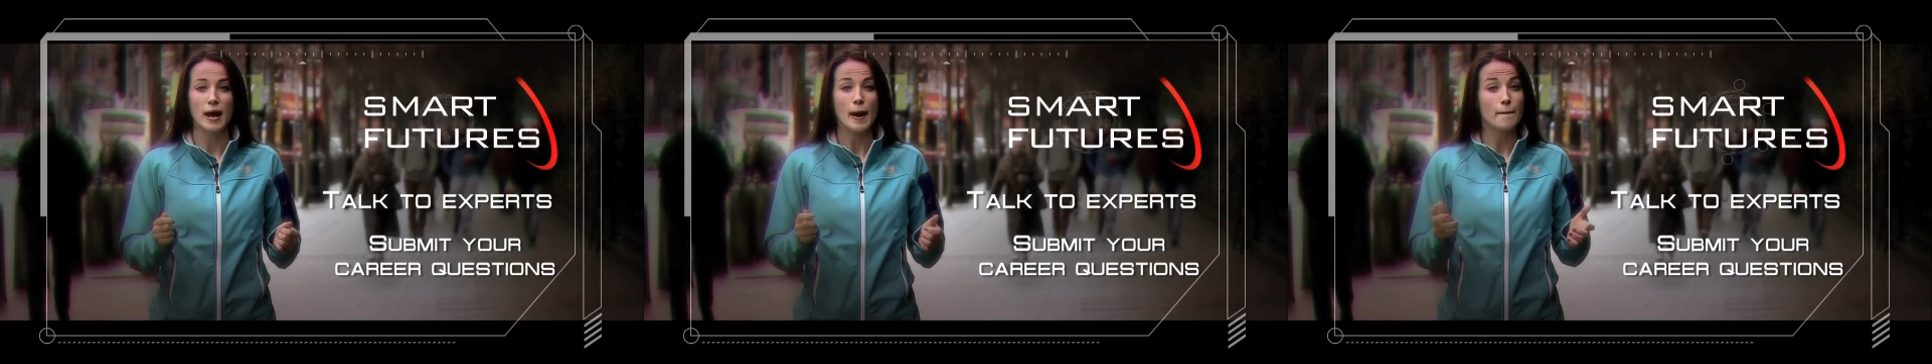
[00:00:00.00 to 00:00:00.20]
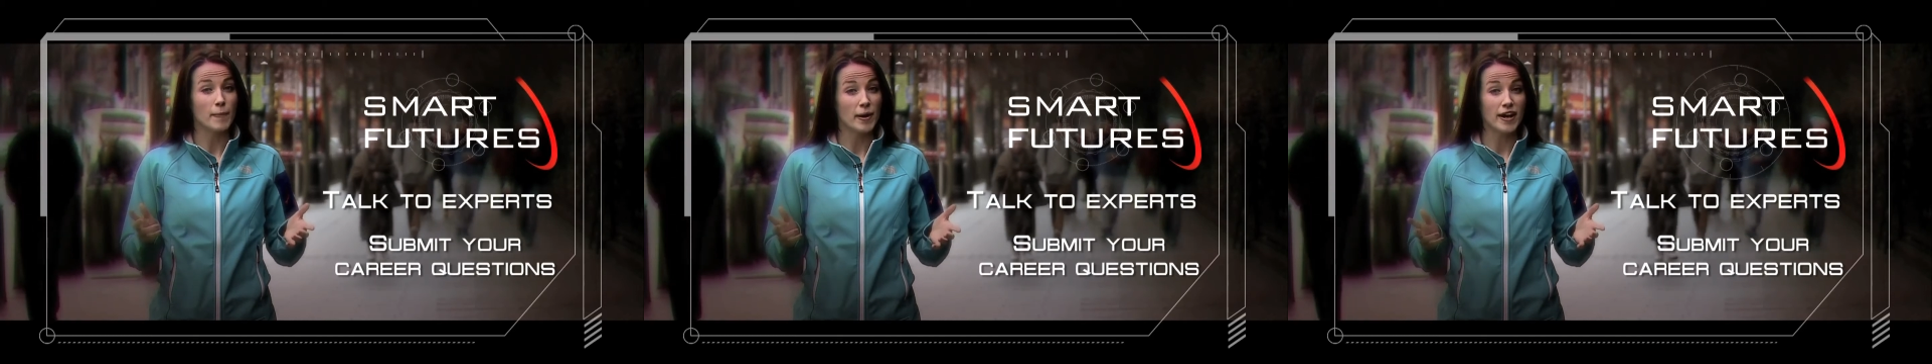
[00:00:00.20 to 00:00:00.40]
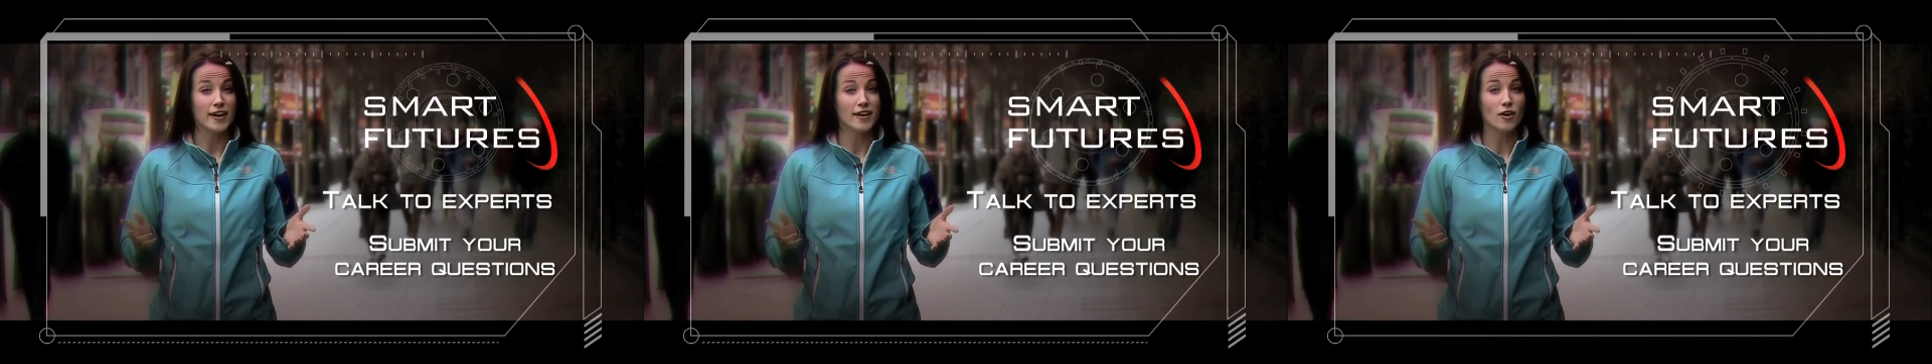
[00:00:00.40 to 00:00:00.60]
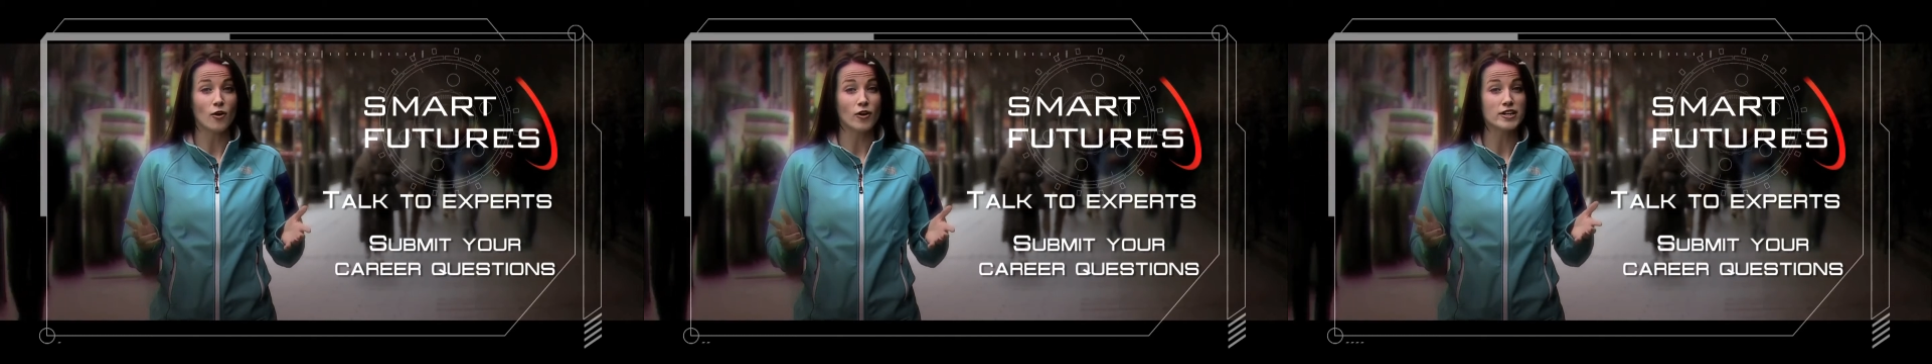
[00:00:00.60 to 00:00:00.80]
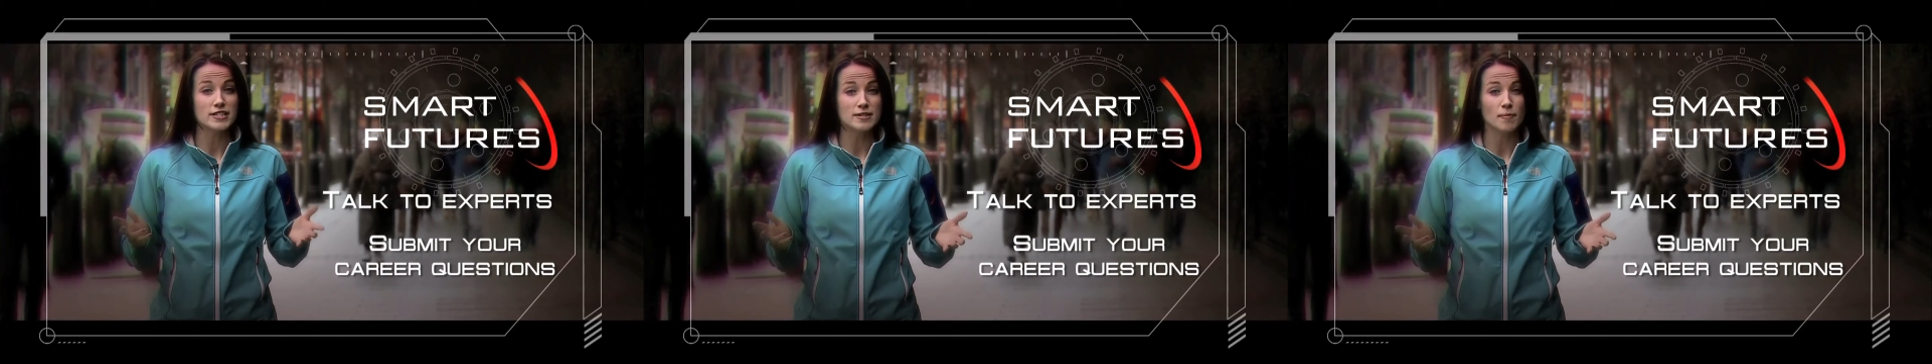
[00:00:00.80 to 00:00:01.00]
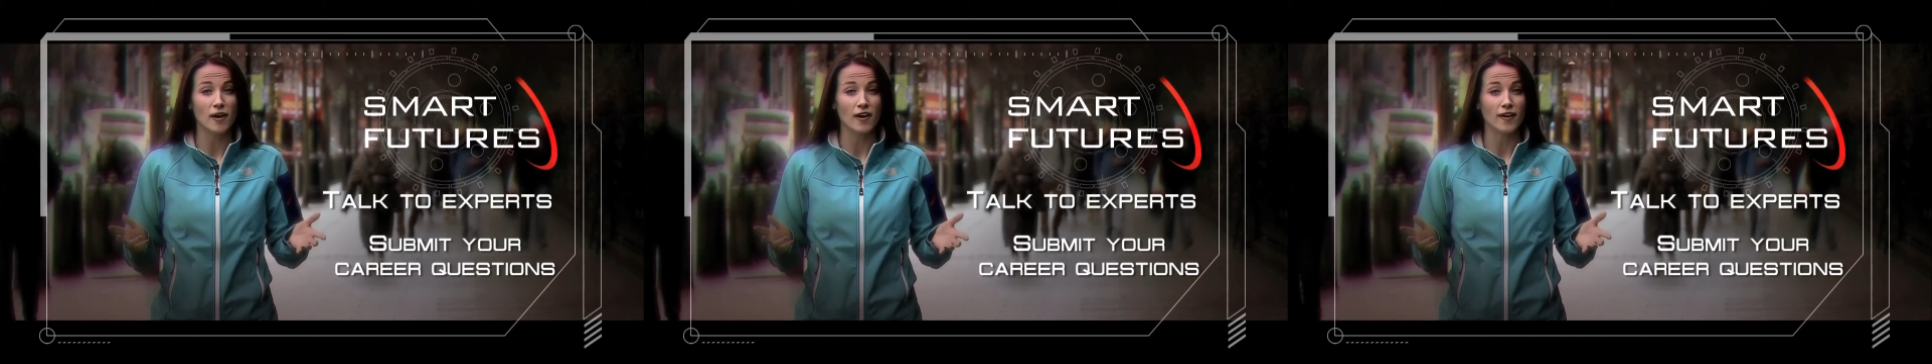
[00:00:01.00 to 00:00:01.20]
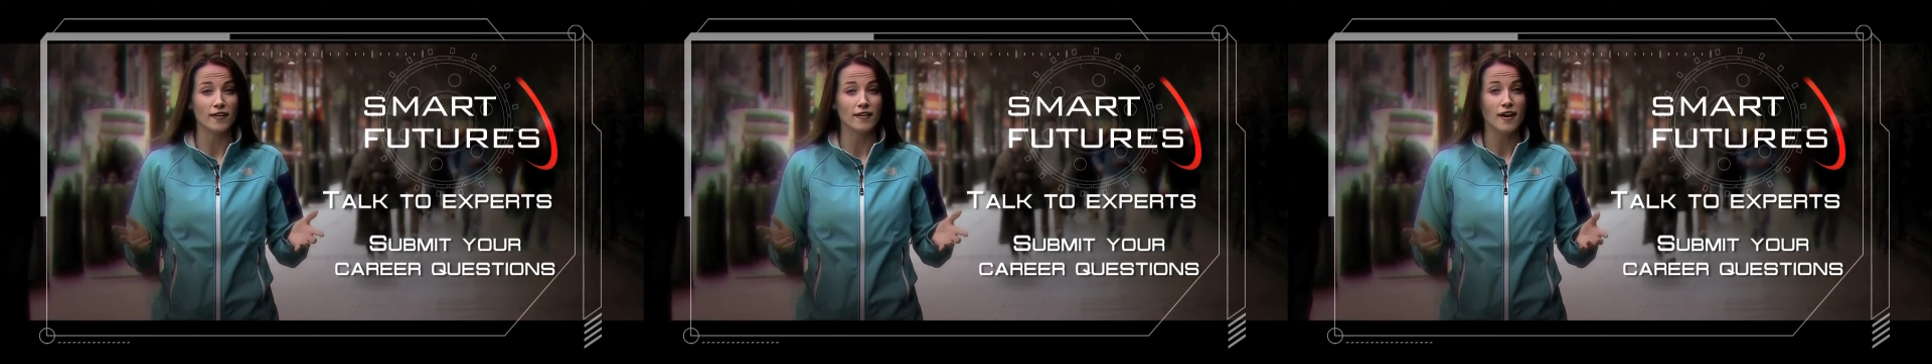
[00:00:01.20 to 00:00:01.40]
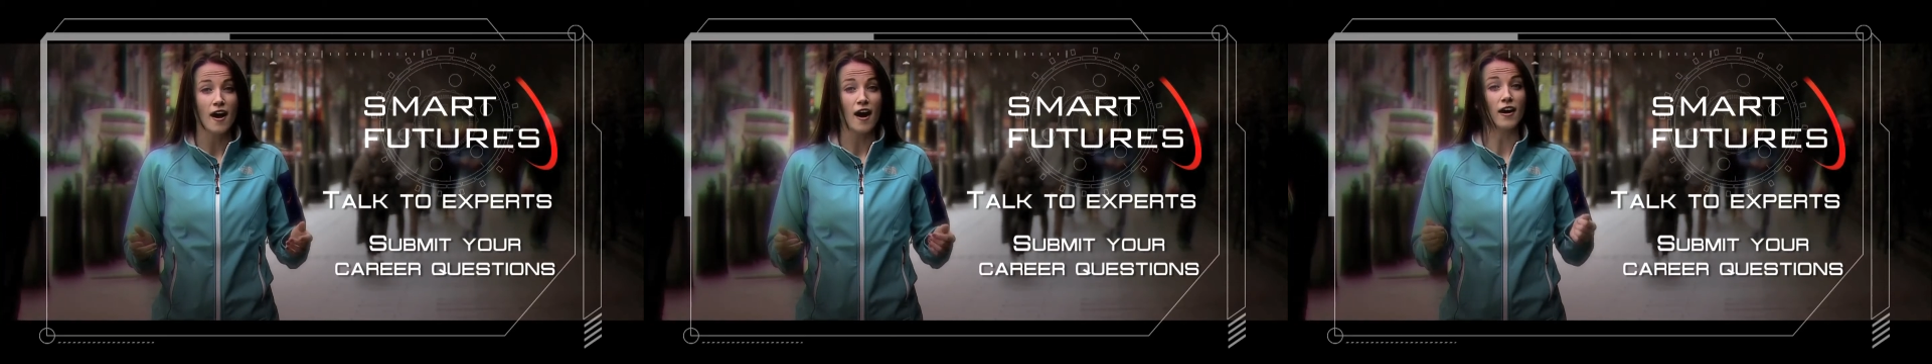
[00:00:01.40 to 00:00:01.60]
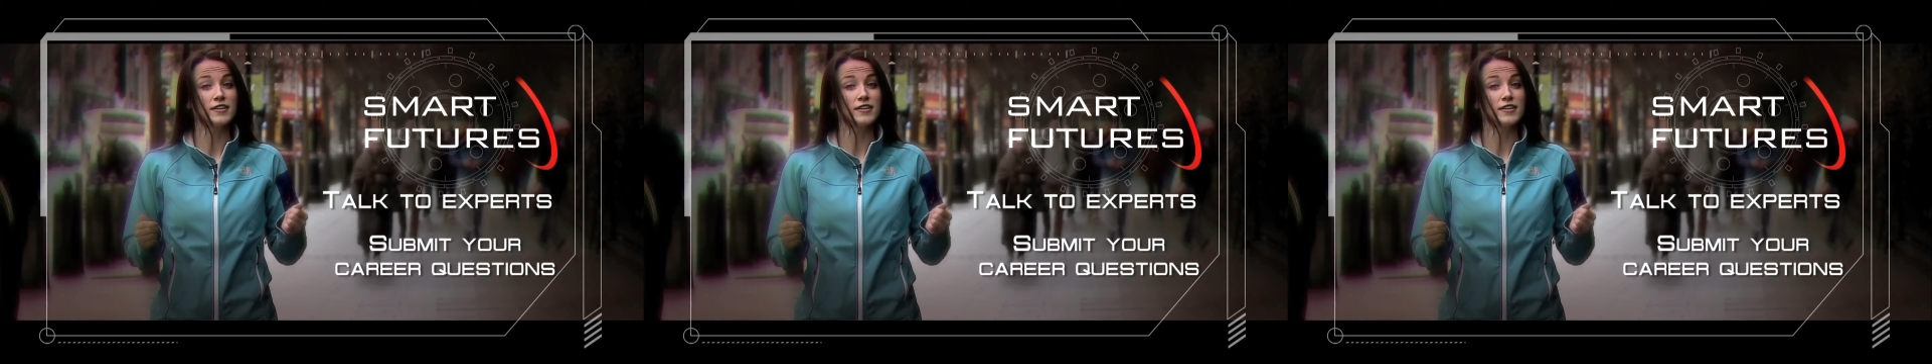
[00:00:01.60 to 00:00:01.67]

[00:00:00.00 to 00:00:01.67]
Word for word: big or small, on